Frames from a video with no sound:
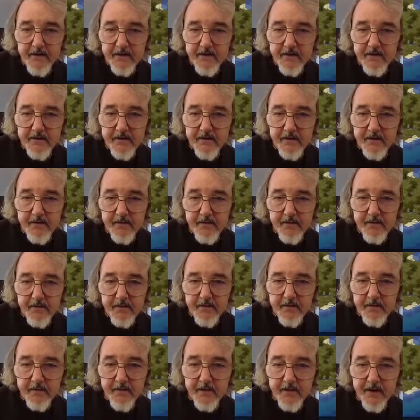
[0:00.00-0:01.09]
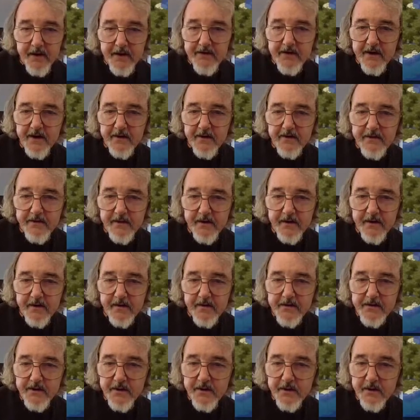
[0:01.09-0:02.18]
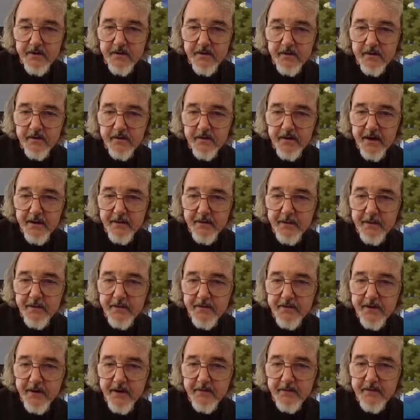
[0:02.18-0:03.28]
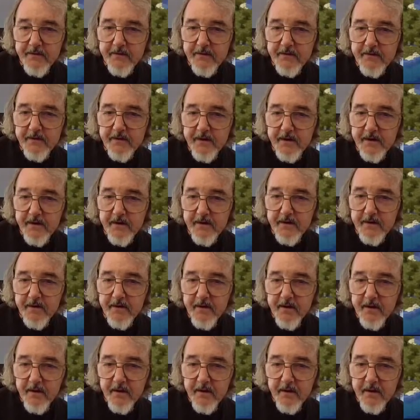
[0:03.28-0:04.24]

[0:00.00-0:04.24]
Oh, there's a nice house there. Should we go climb up the steps and see?